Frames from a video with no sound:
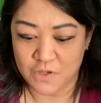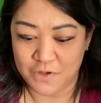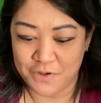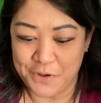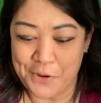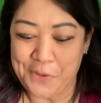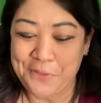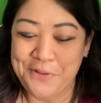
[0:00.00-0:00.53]

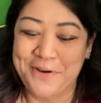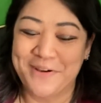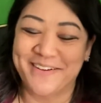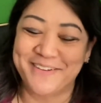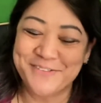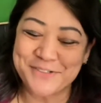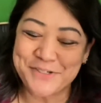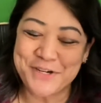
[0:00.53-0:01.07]
Oh,
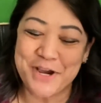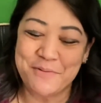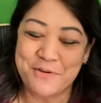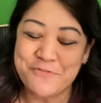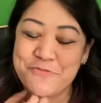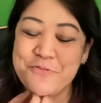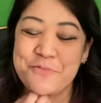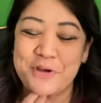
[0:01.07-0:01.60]
there's a
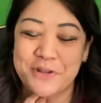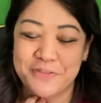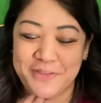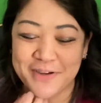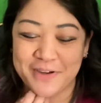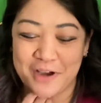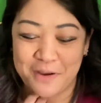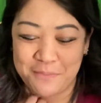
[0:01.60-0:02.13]
comment from one of
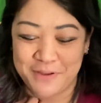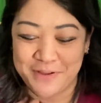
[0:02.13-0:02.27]
the Court